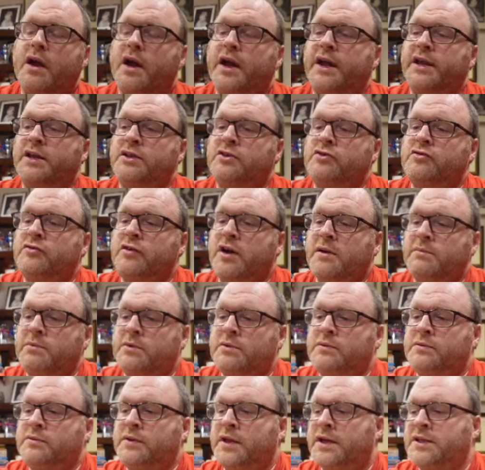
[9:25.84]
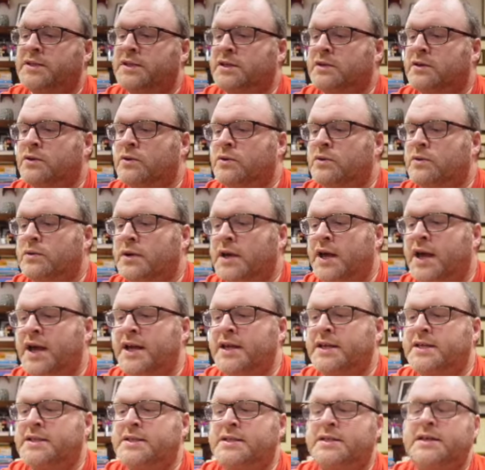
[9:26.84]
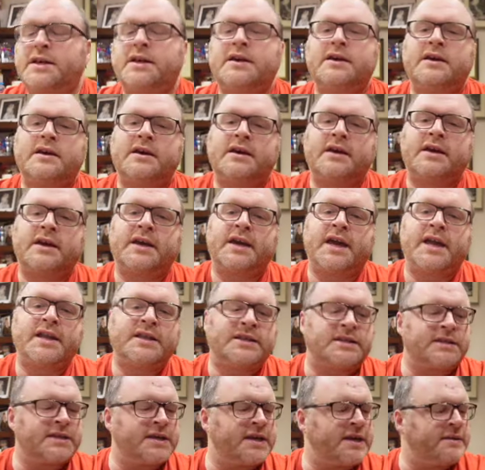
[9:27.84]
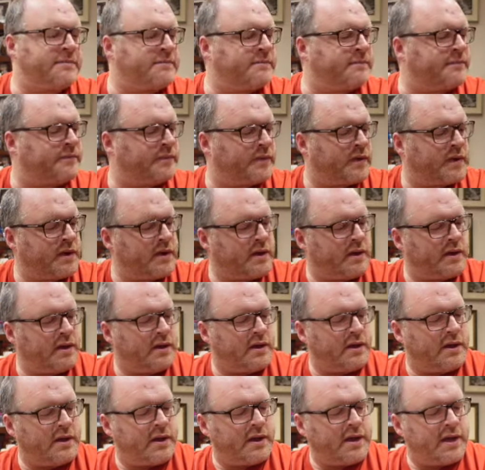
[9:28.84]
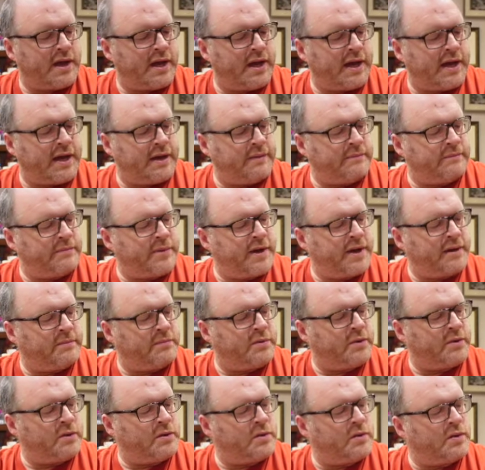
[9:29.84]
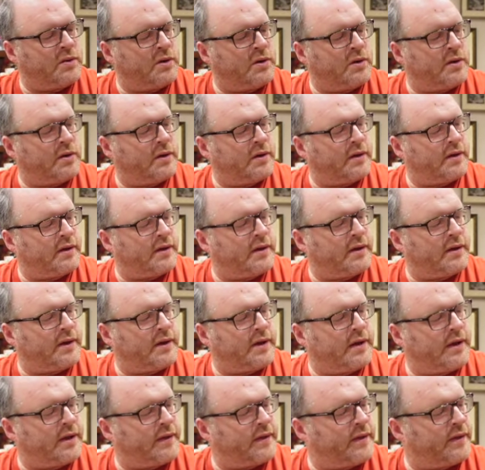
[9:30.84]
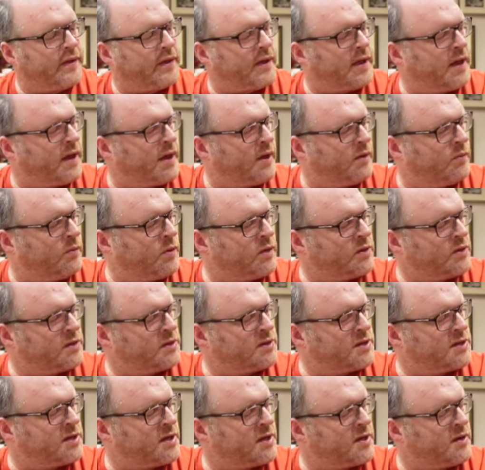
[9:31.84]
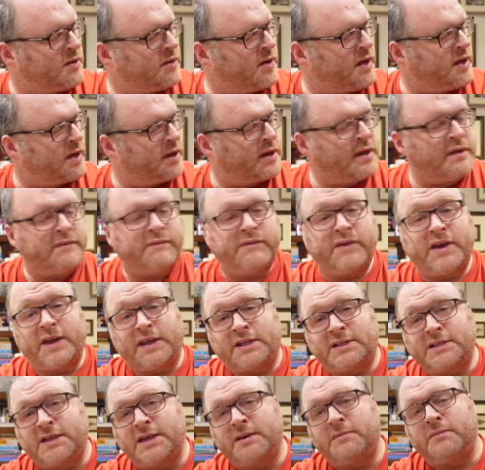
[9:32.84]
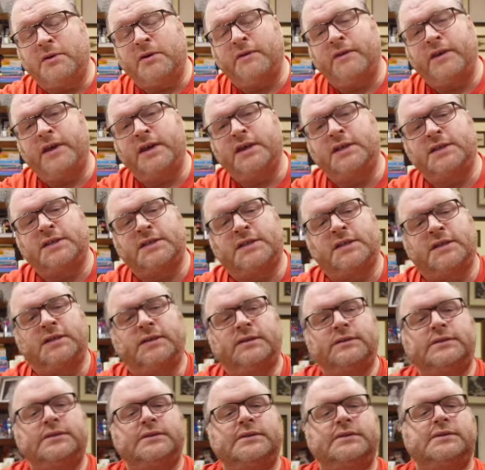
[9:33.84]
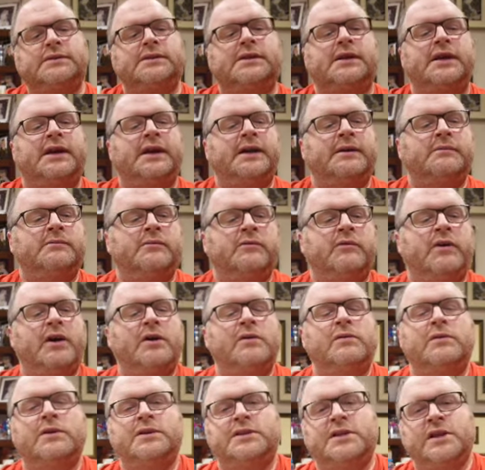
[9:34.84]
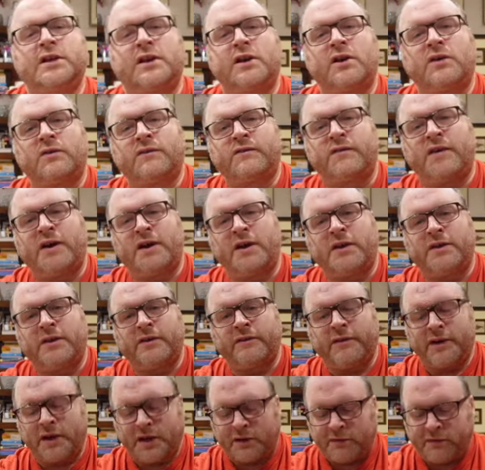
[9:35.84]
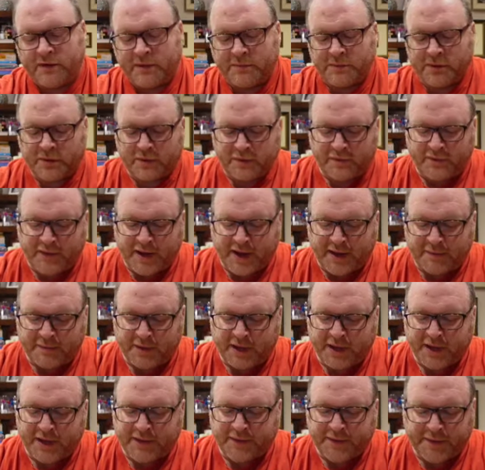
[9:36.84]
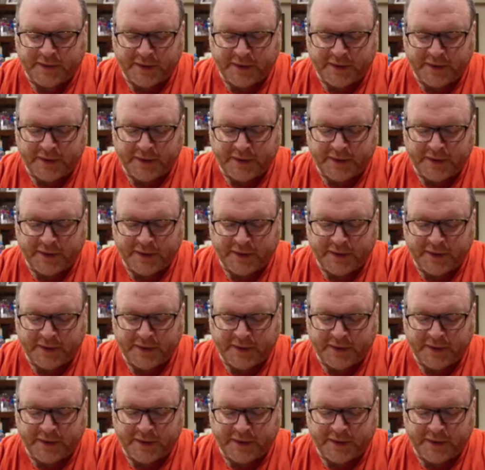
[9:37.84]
in trouble. There's a court case against him. People want to convict him of his role as the Godfather in a criminal family,